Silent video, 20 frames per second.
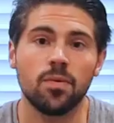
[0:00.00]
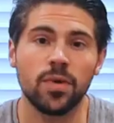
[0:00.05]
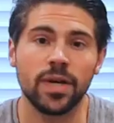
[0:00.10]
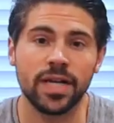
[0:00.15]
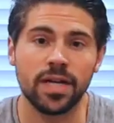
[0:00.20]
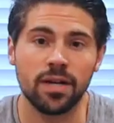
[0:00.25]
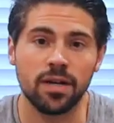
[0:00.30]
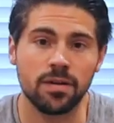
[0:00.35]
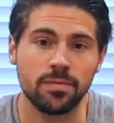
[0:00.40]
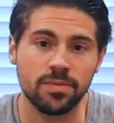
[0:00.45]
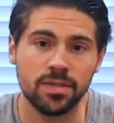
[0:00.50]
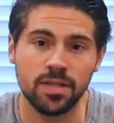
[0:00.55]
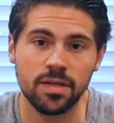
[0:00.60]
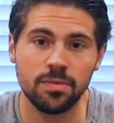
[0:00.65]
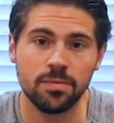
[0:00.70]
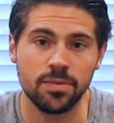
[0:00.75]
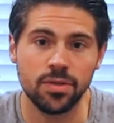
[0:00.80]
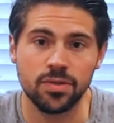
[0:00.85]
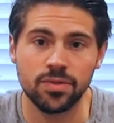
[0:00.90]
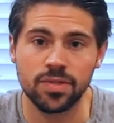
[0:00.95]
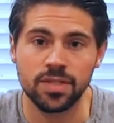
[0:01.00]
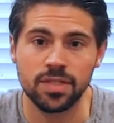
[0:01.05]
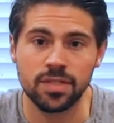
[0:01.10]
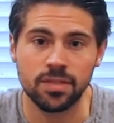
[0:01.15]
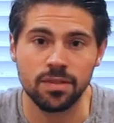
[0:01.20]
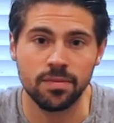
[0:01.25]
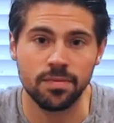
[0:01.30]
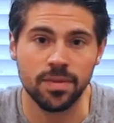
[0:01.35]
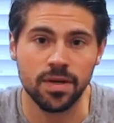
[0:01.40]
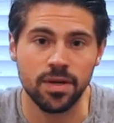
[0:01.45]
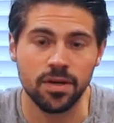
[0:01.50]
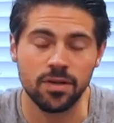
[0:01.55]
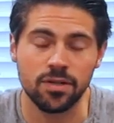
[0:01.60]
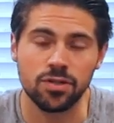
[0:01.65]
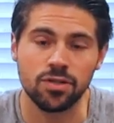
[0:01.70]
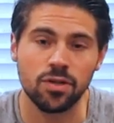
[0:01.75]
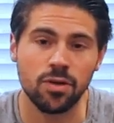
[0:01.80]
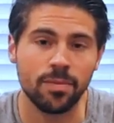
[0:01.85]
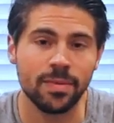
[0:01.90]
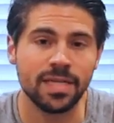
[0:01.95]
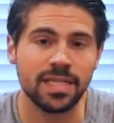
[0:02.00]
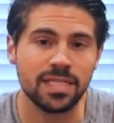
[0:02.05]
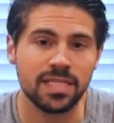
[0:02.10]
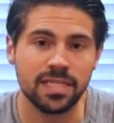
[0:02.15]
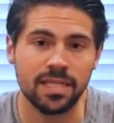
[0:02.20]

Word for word: When it comes to the immune system, there are so many